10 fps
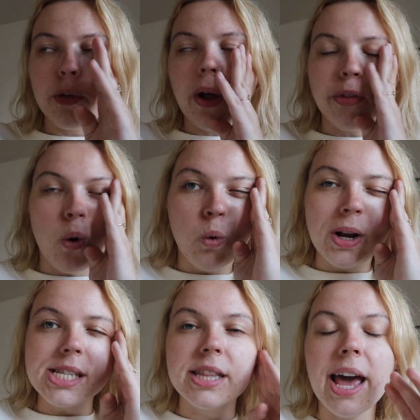throughout the whole
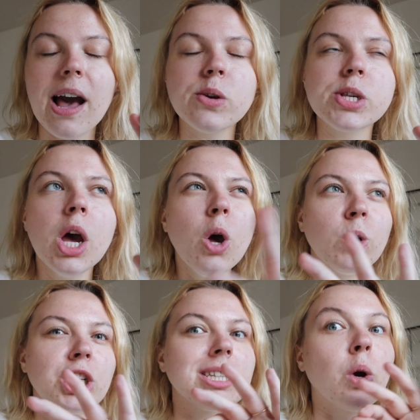rest of the house,
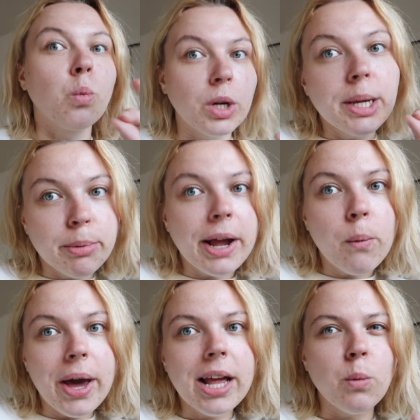which is like a really
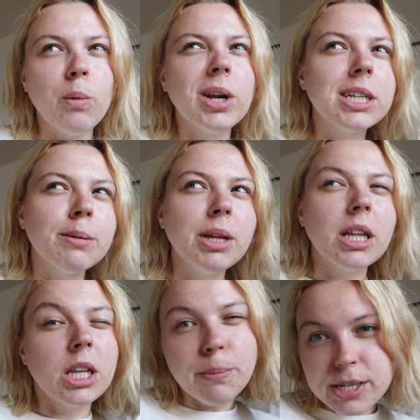bright white. And we wanted something a
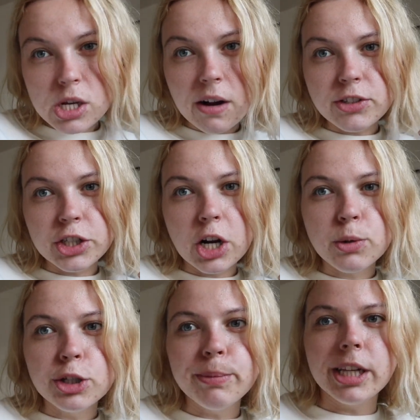little bit softer in our
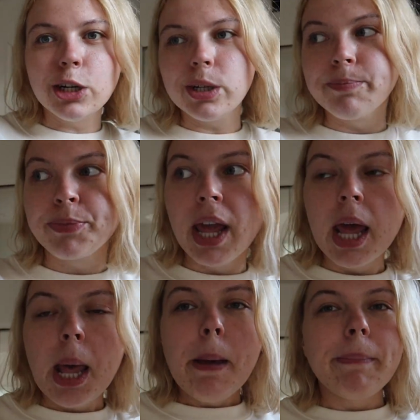room, you know, to
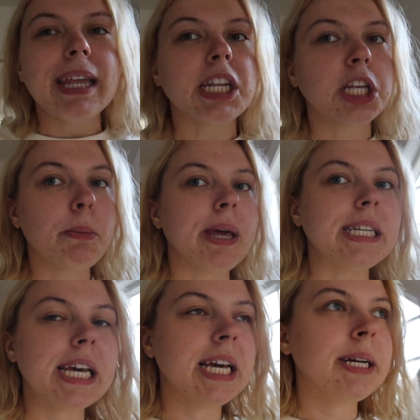make it a little
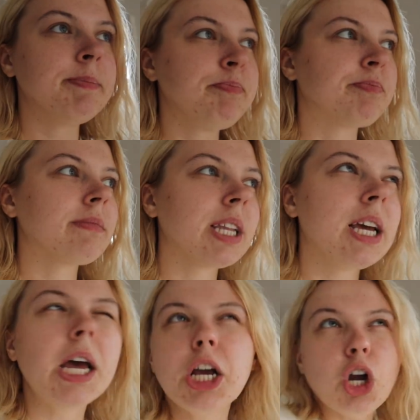bit
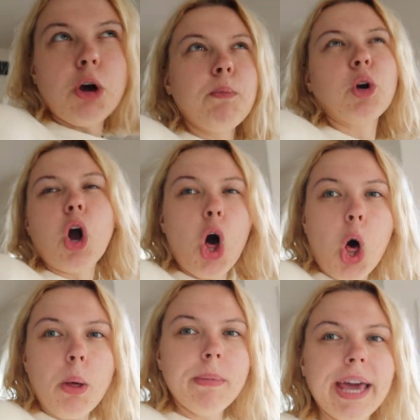more
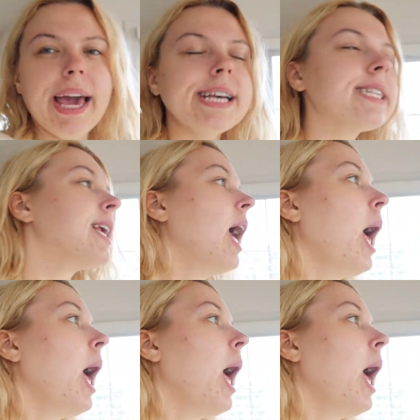calm, I guess.